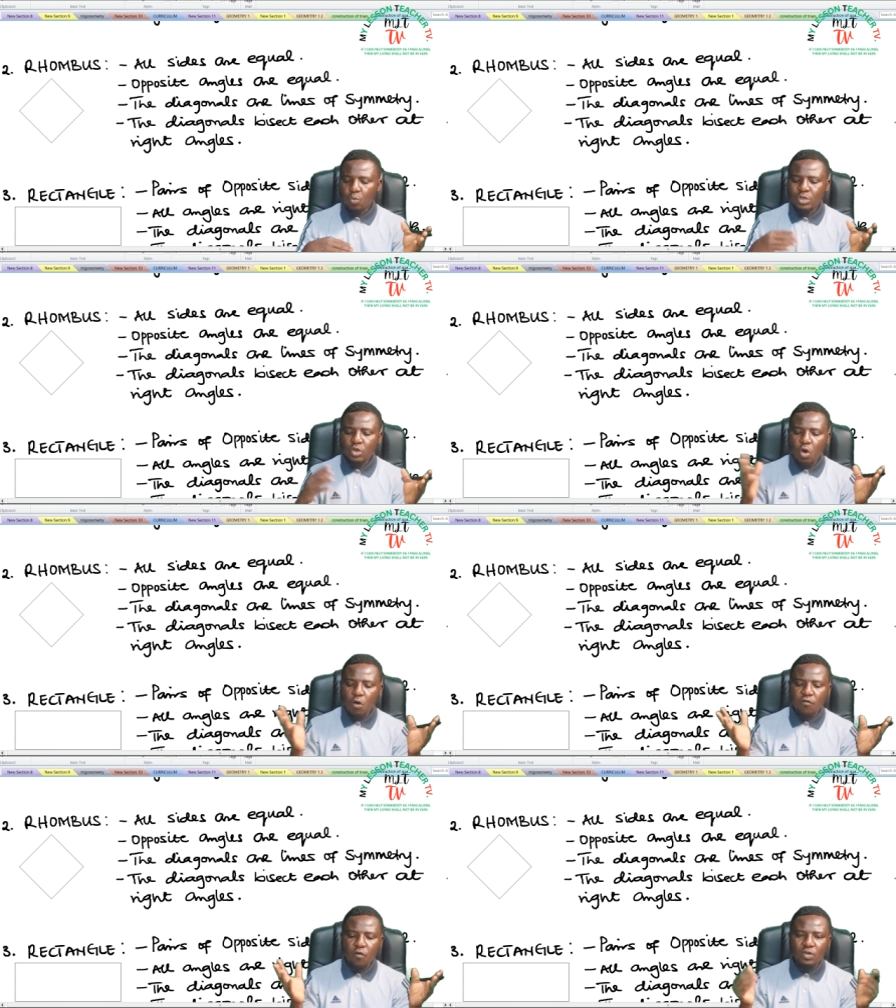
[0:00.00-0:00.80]
with
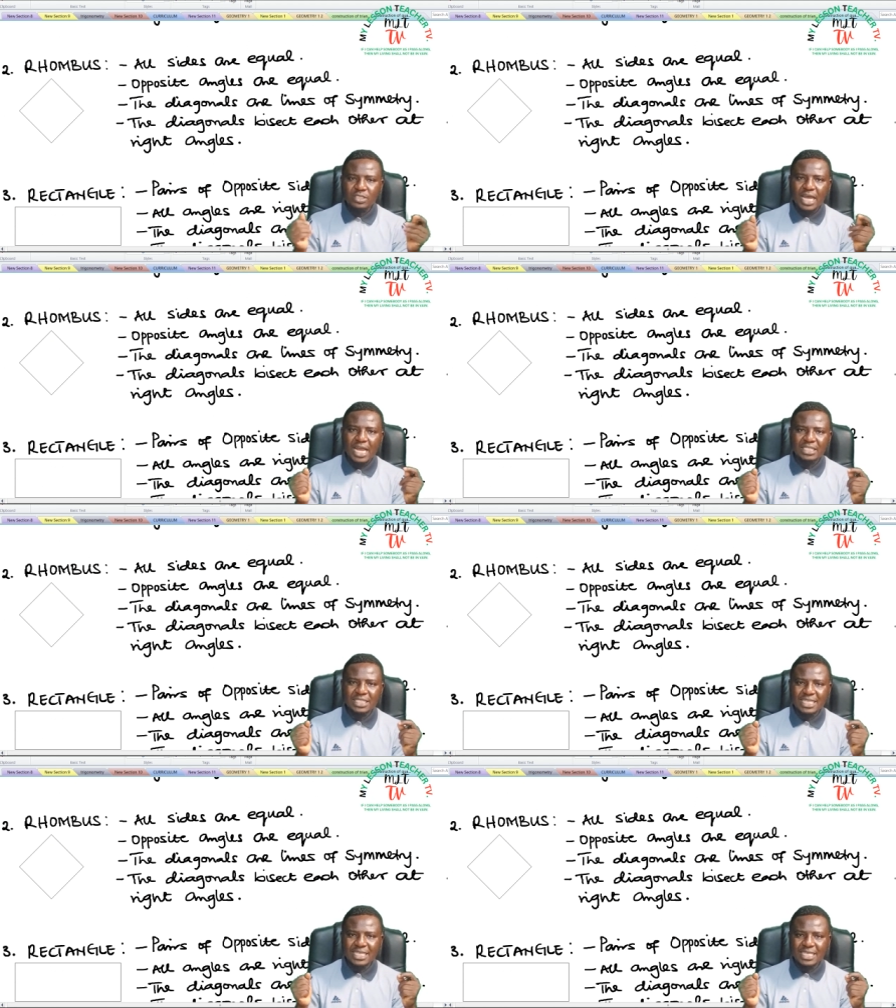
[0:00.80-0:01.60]
all four
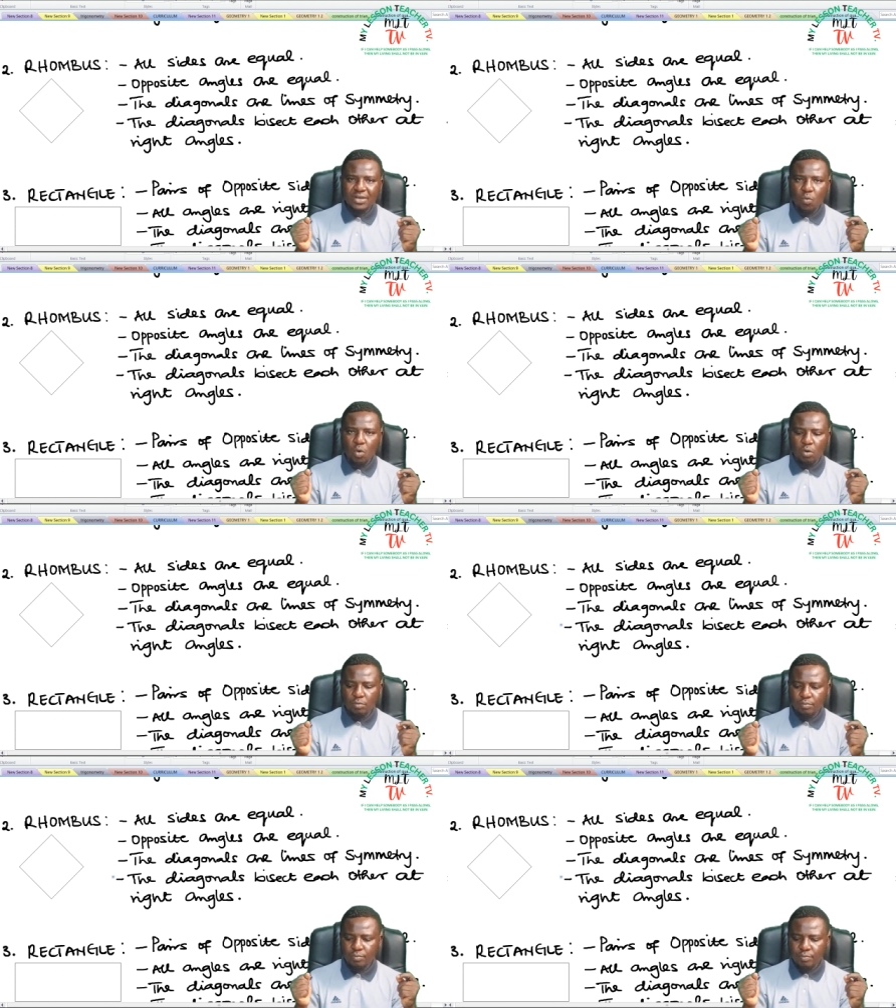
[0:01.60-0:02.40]
sides equal.